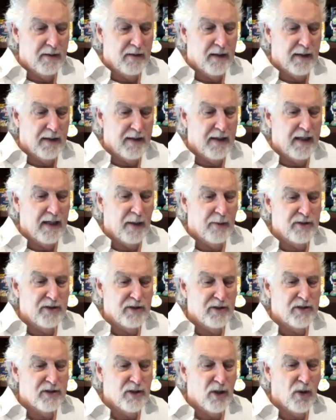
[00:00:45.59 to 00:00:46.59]
I think I was
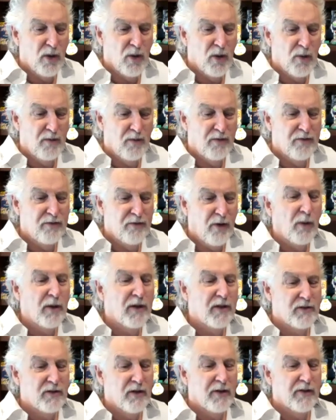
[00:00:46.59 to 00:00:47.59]
just so
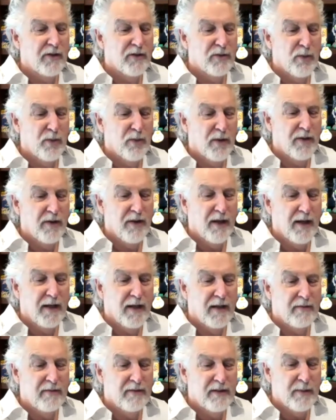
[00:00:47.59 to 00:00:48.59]
focused on this one
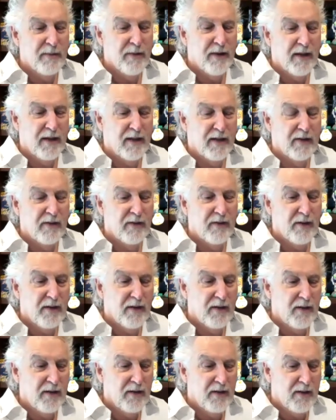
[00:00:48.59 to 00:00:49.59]
thing, some things
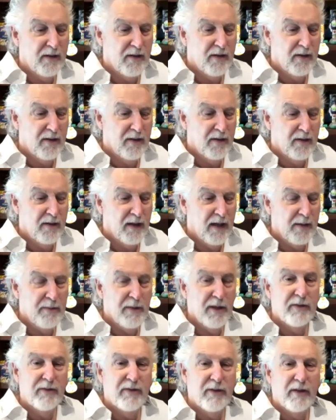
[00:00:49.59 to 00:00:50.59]
I
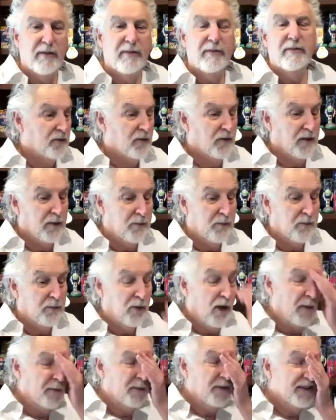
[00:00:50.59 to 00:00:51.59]
missed. The
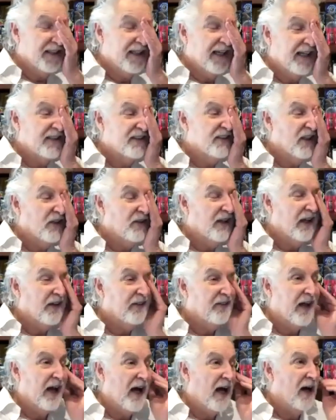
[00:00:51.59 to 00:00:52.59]
problem is I can't slow
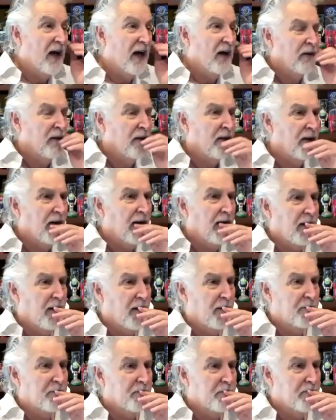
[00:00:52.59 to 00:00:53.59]
down now.
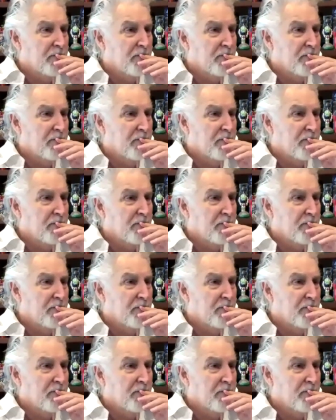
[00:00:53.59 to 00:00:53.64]
Um,